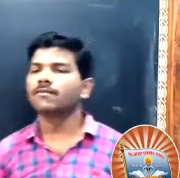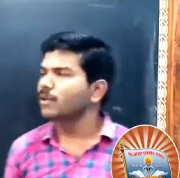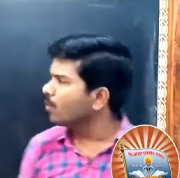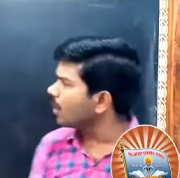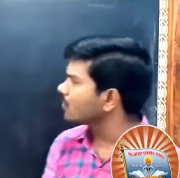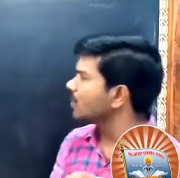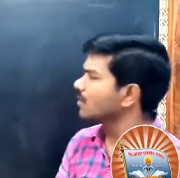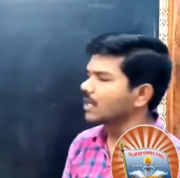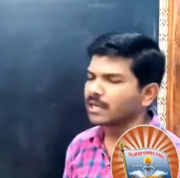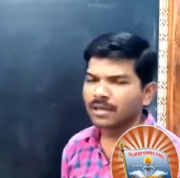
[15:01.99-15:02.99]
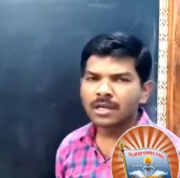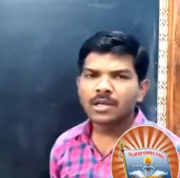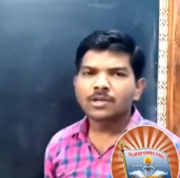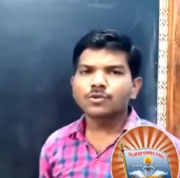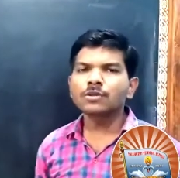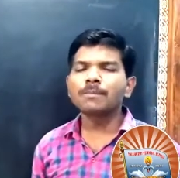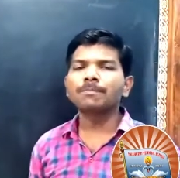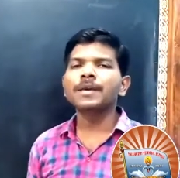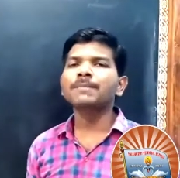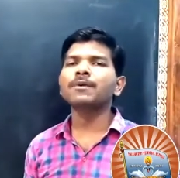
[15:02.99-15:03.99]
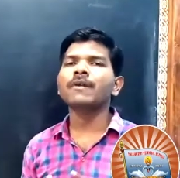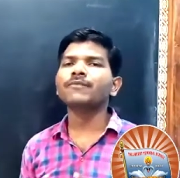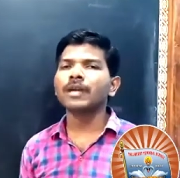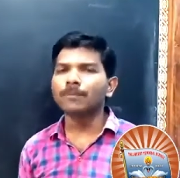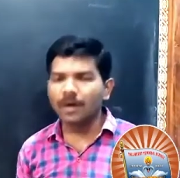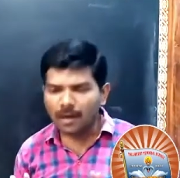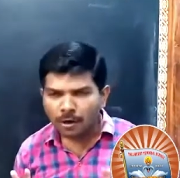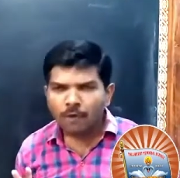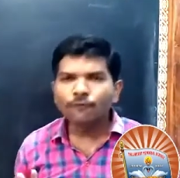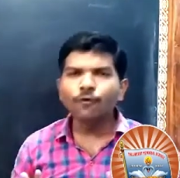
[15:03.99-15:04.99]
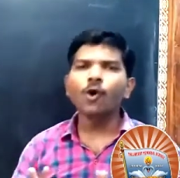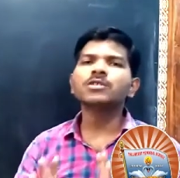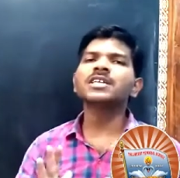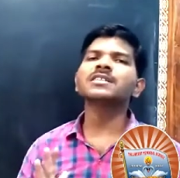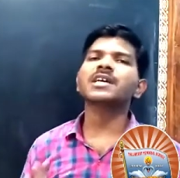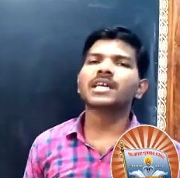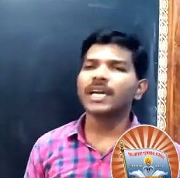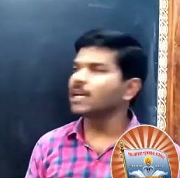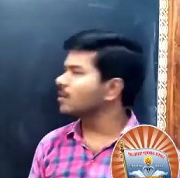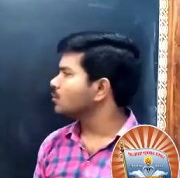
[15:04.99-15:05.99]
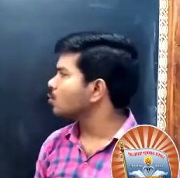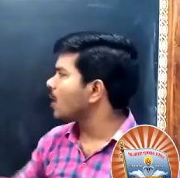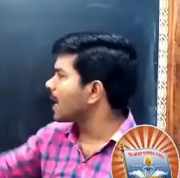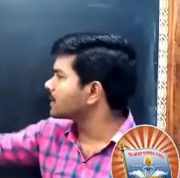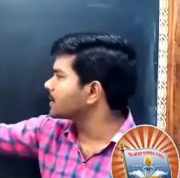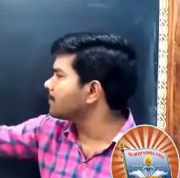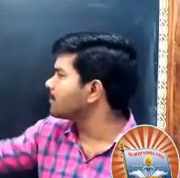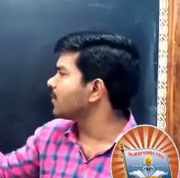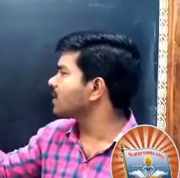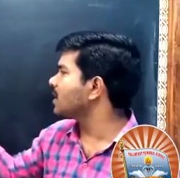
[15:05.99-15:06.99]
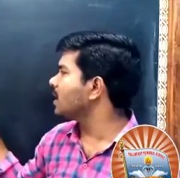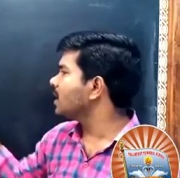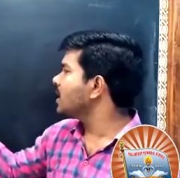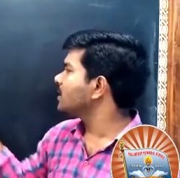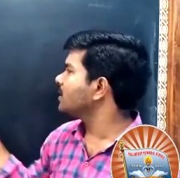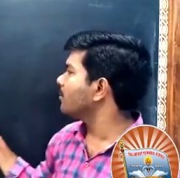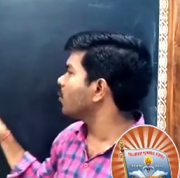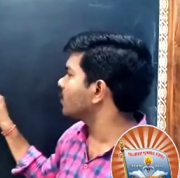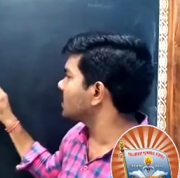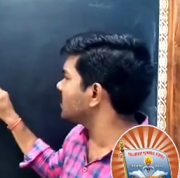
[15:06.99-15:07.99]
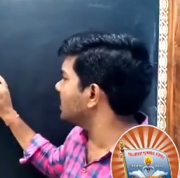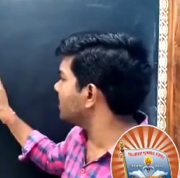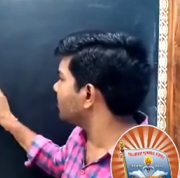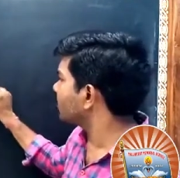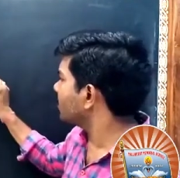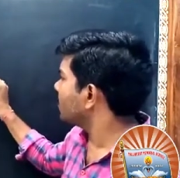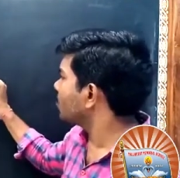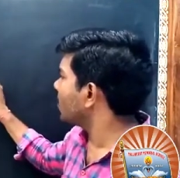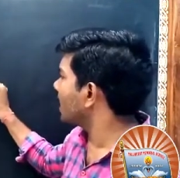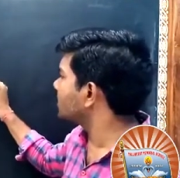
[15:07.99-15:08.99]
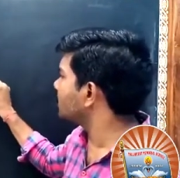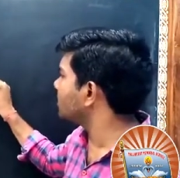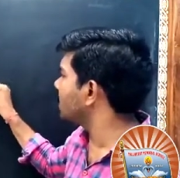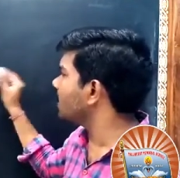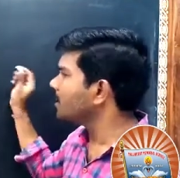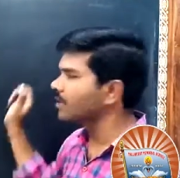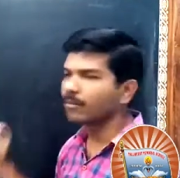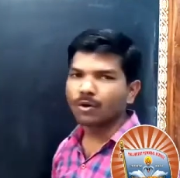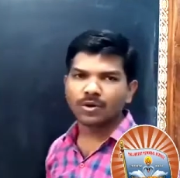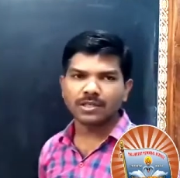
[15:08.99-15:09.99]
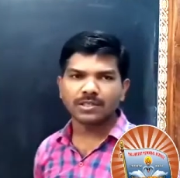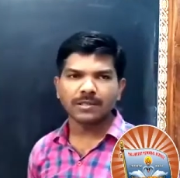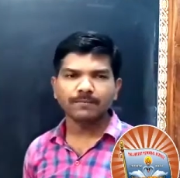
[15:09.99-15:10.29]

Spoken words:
We want that thing. So the people of Nepal forcing the king to accept for the democracy. To accept the democracy.